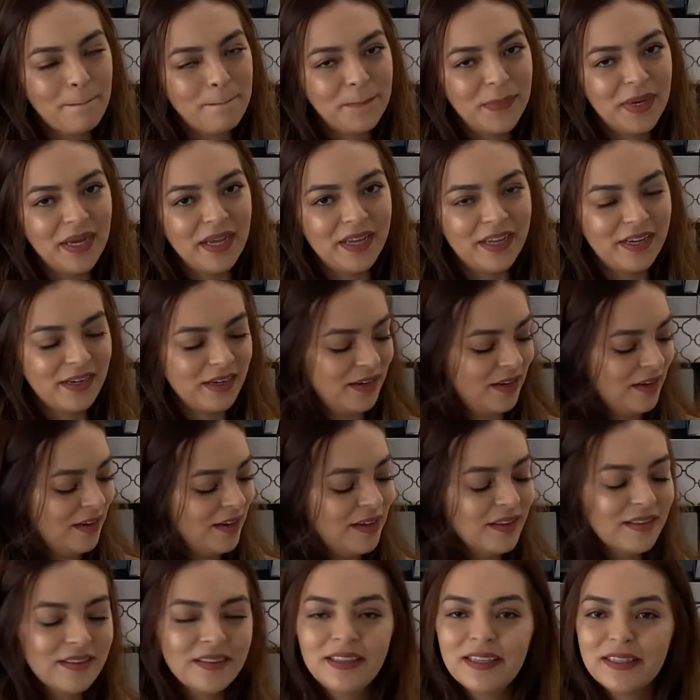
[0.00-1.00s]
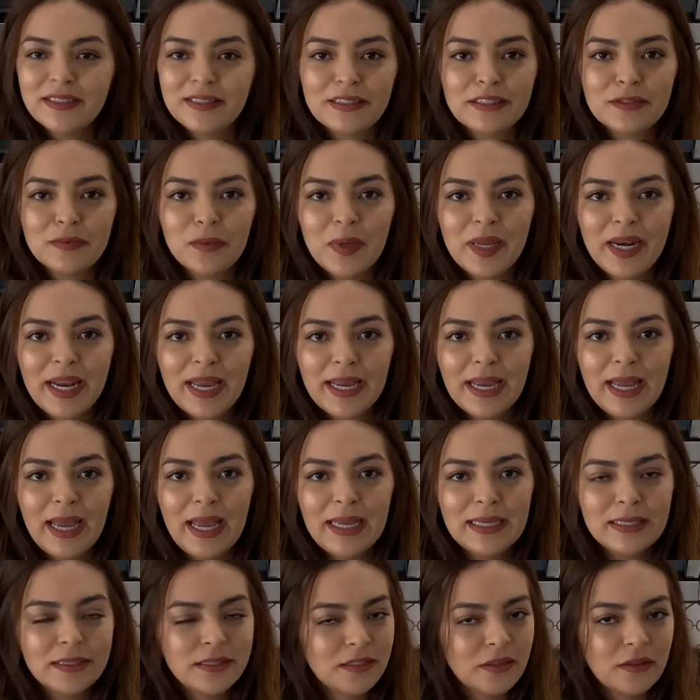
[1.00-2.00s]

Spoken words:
but this is what I got,